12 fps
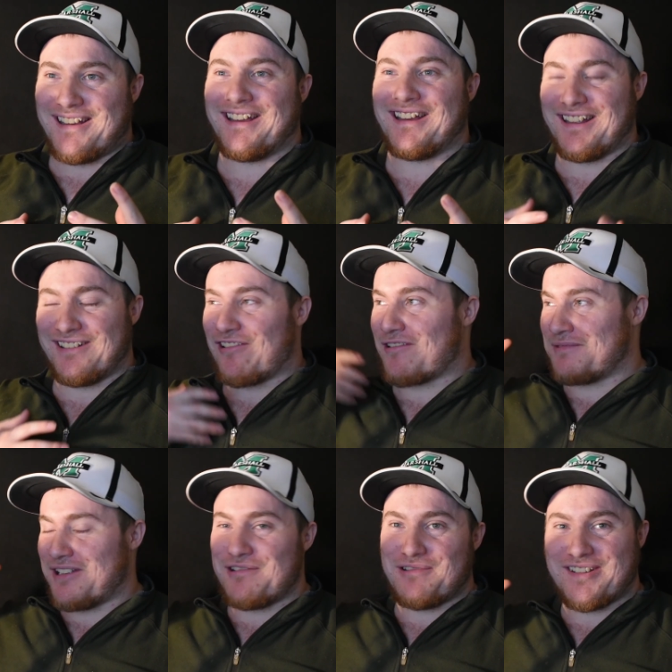
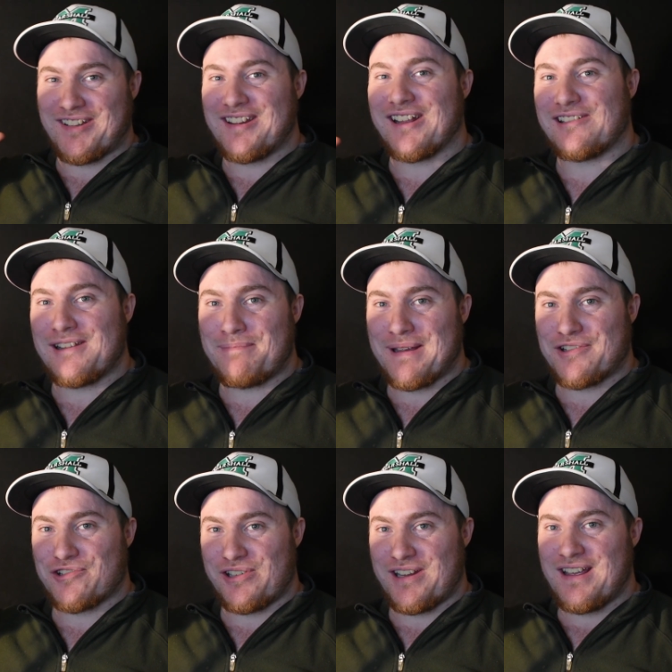Normally you would see the clip
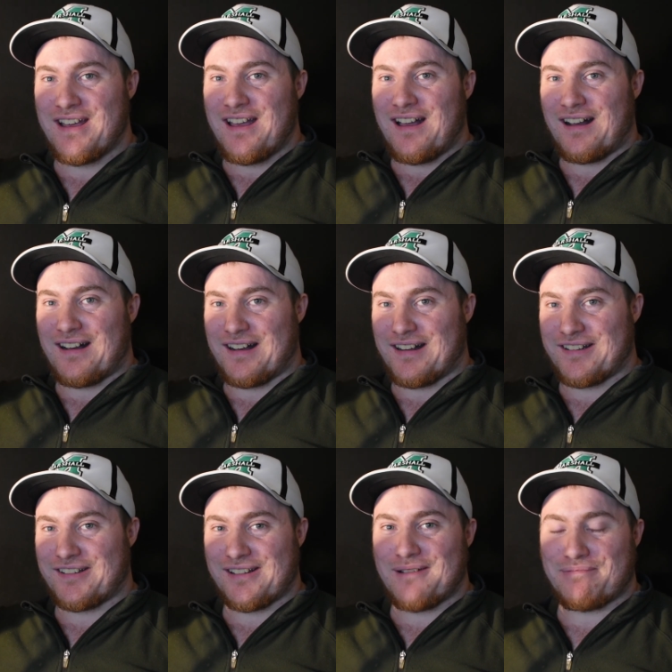entry
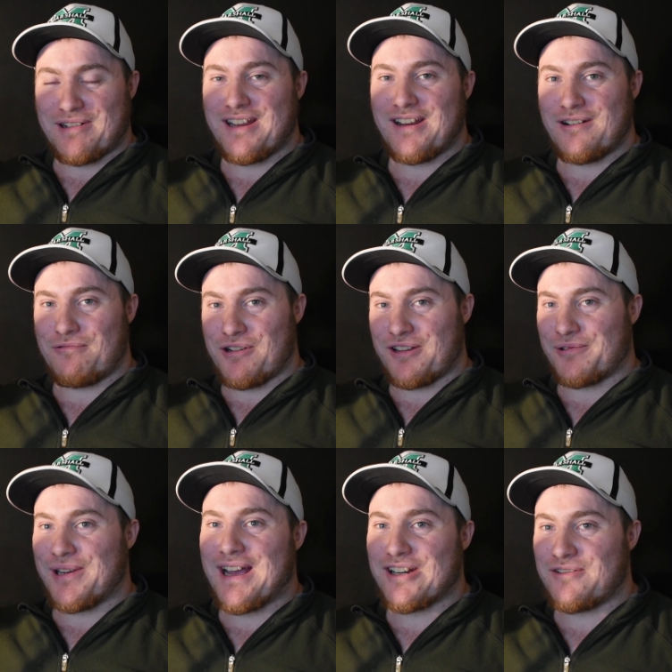slip right here where the
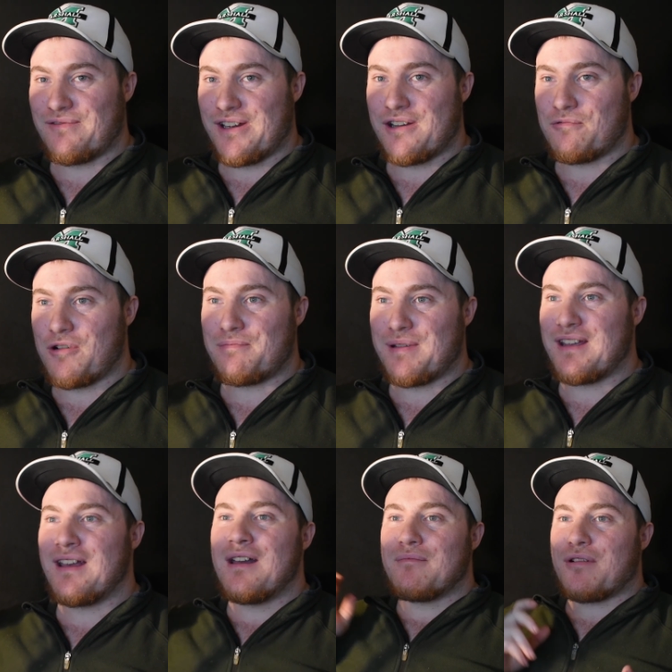reaction video would
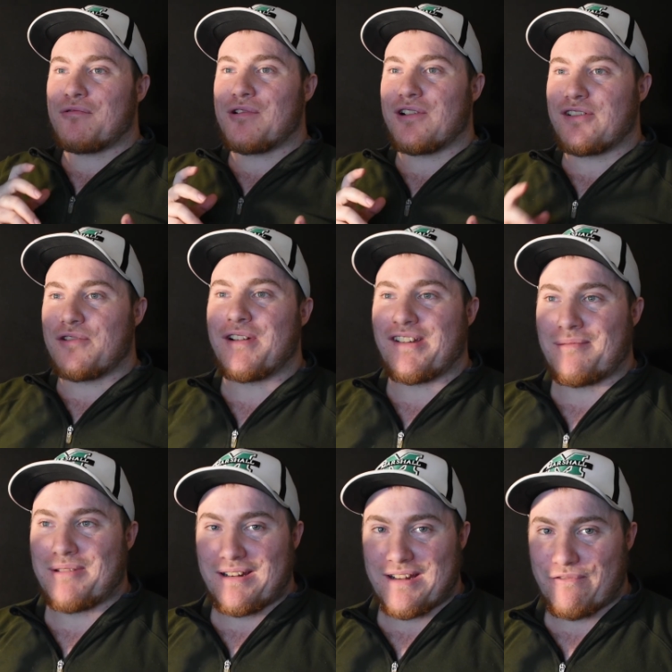be, but we're doing
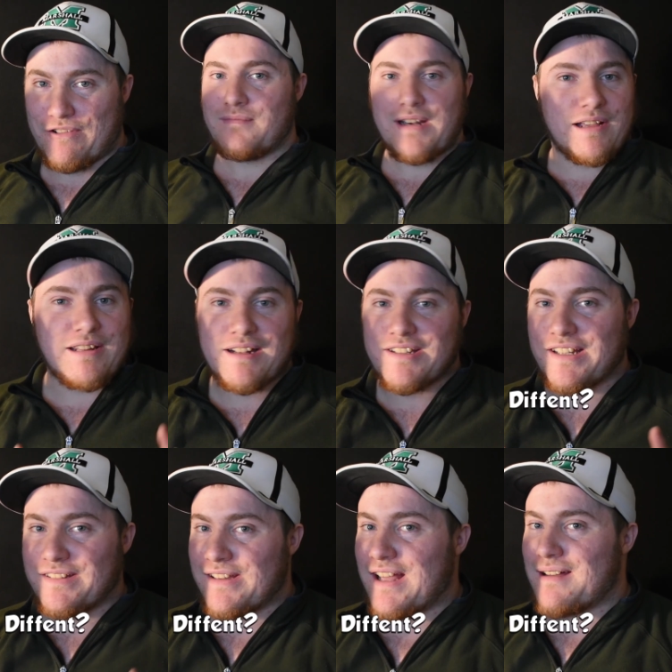something different. Now that
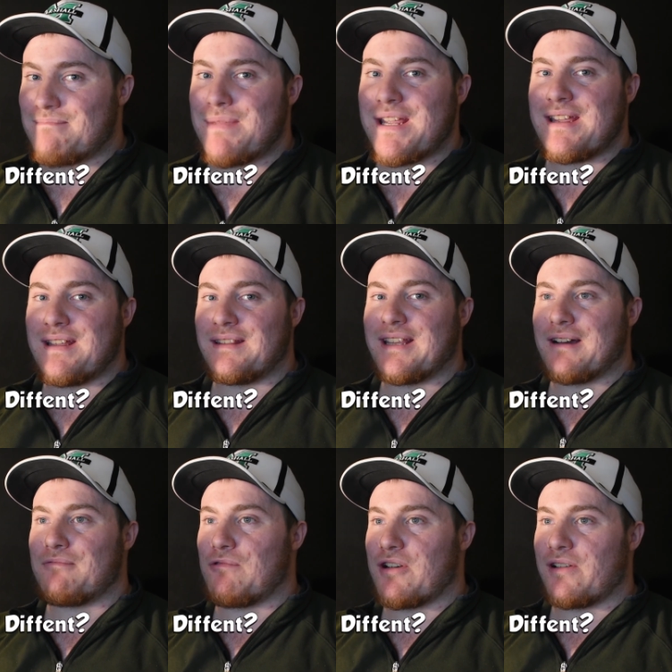does not mean
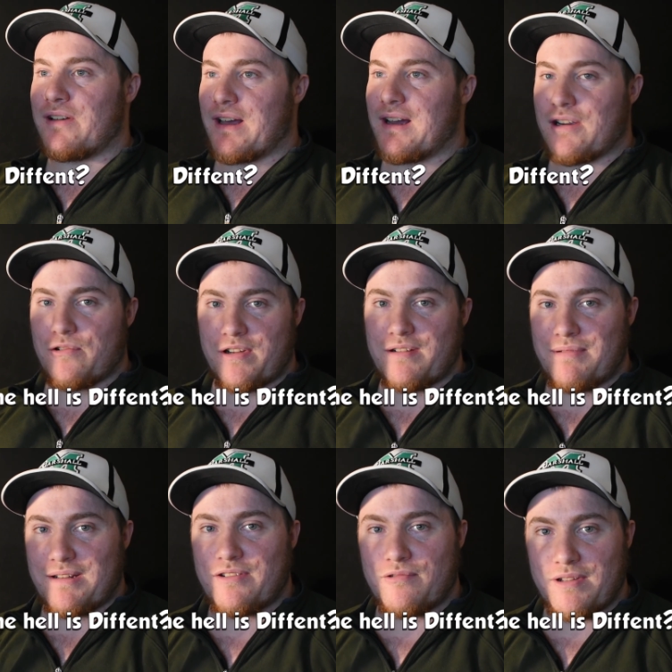that we're not going to
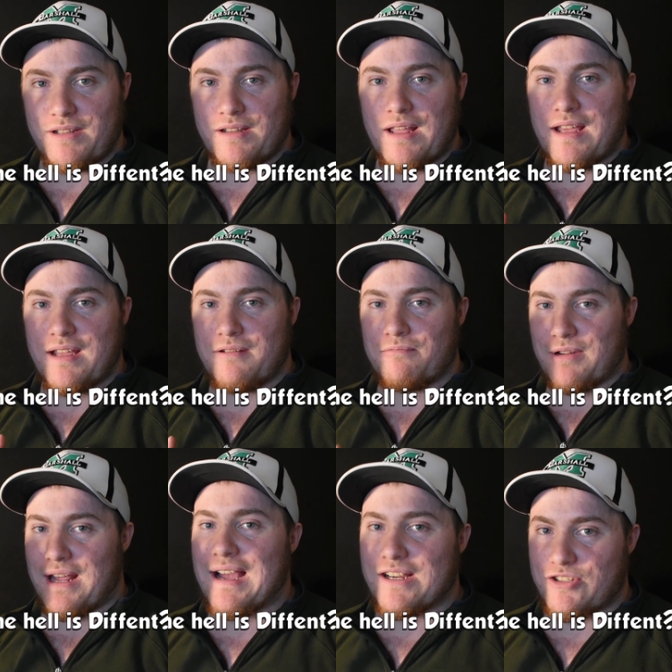be doing a
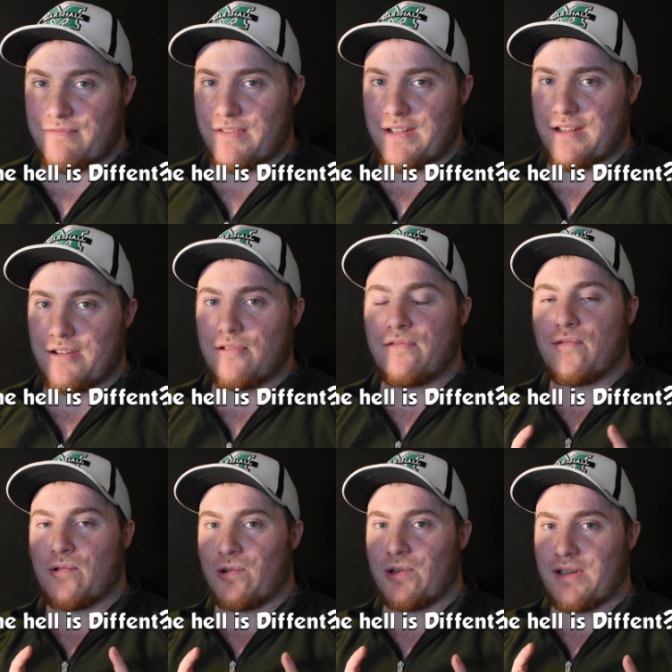reaction video
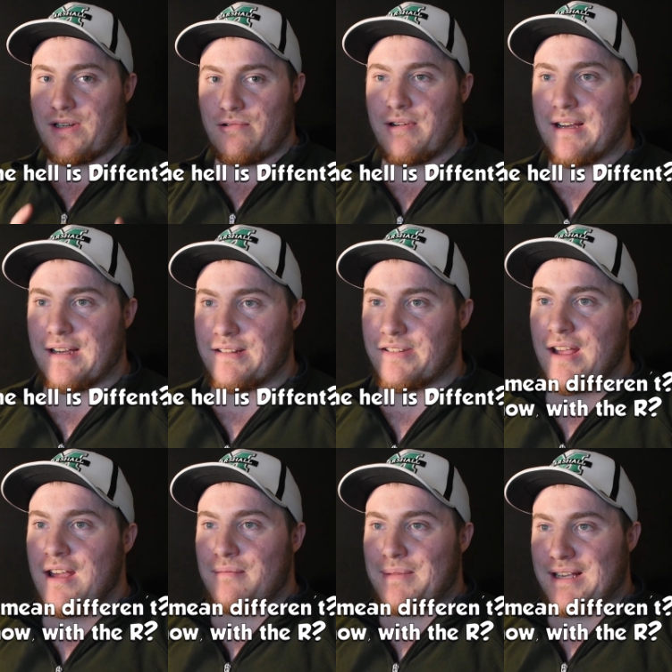for you guys,
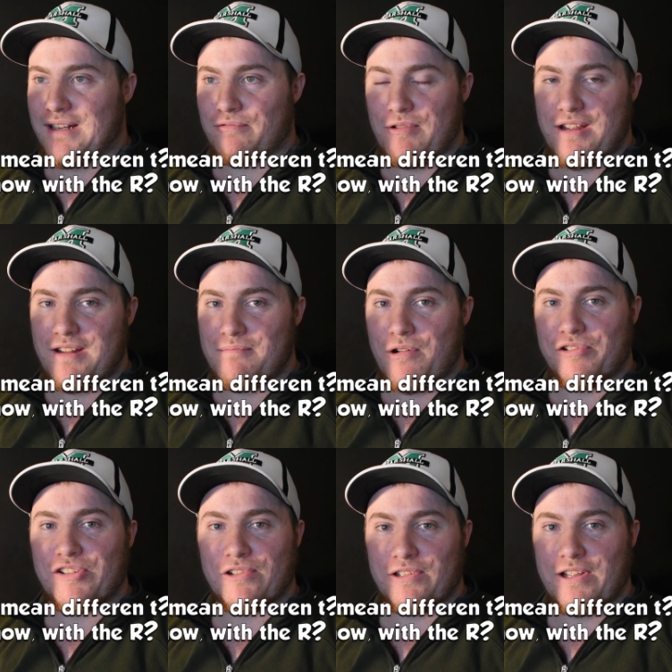because we
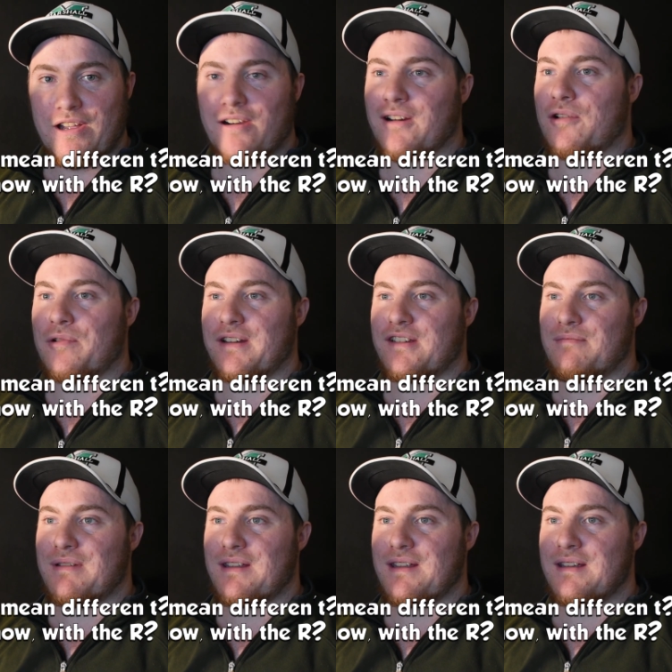most certainly are going to
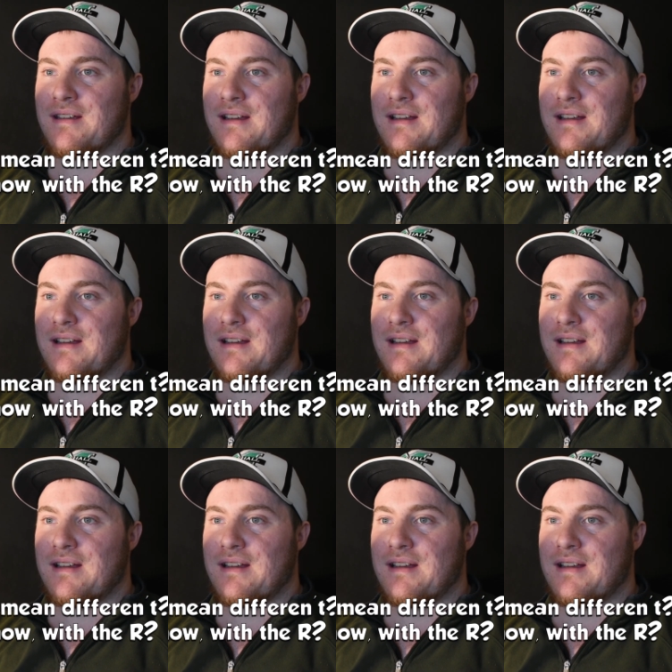be